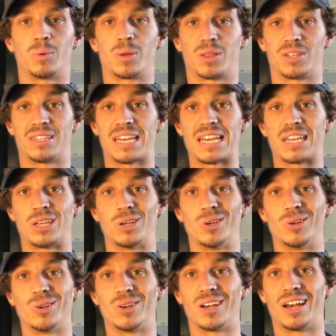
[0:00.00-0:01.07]
with a
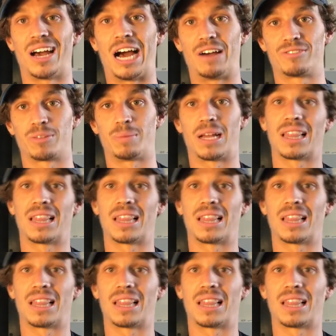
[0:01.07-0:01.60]
DQ after my